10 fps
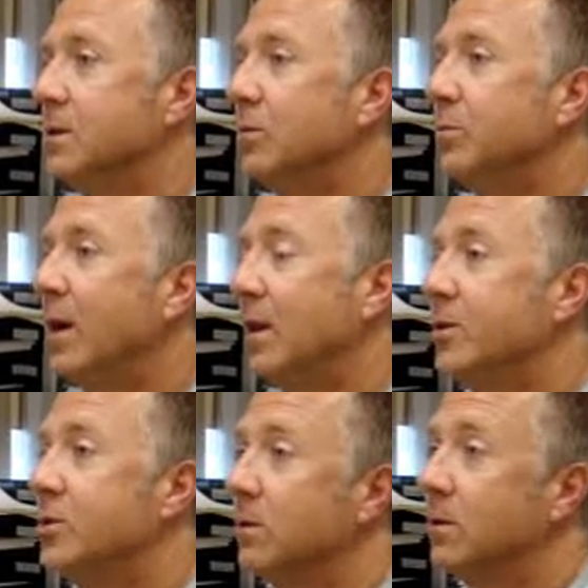so
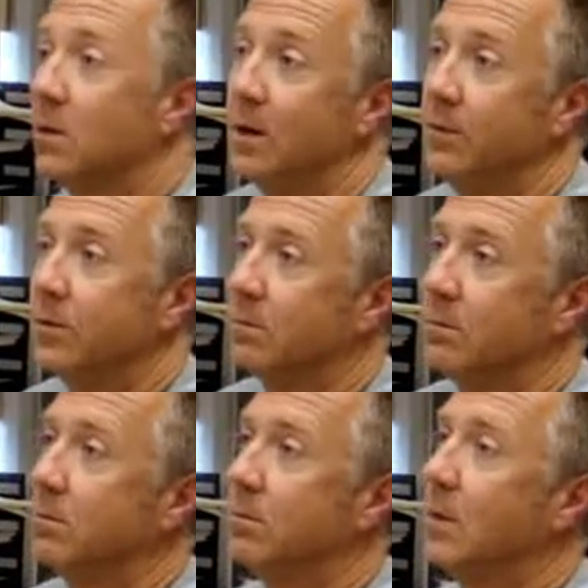biological and
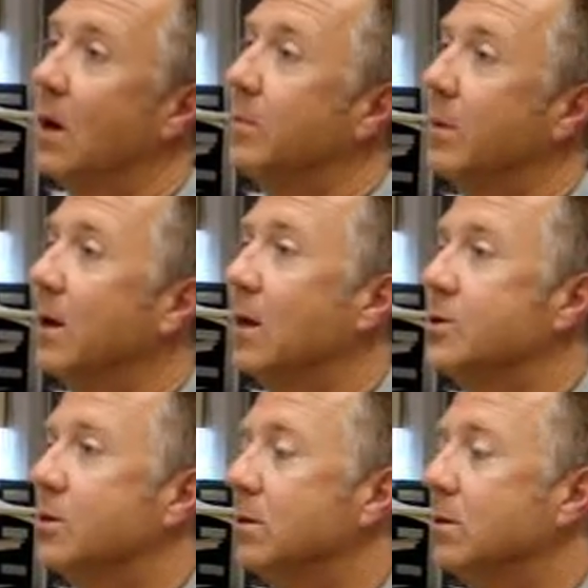even
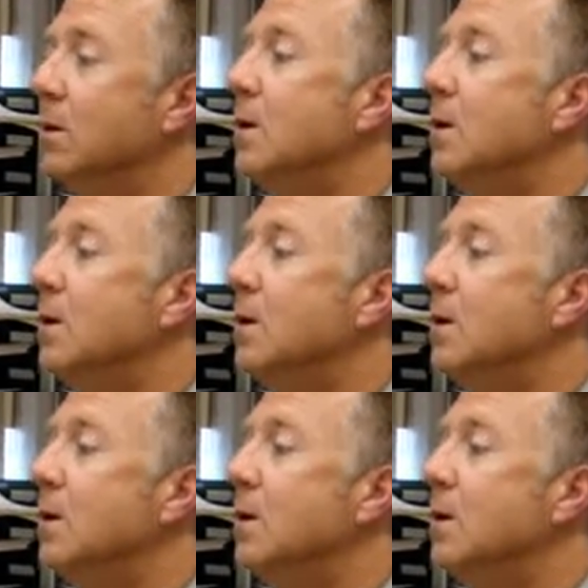non-biological.